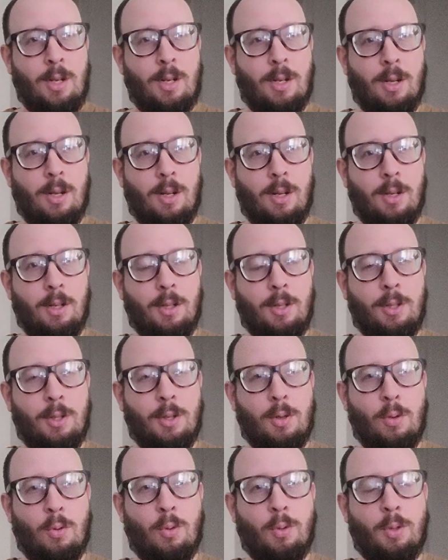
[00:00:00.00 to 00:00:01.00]
a good
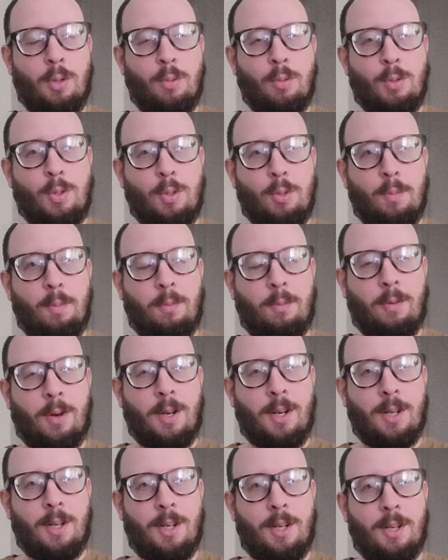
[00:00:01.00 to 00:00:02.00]
old YouTube
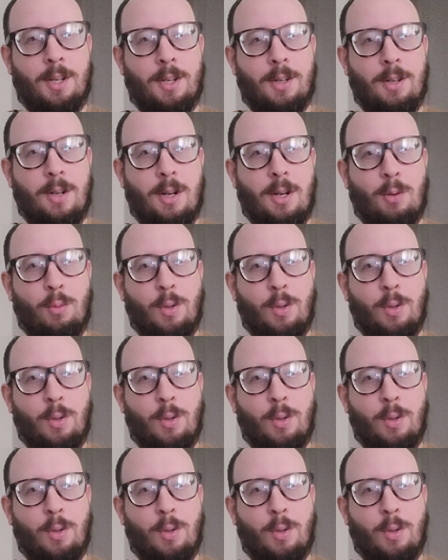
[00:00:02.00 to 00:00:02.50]
friend here,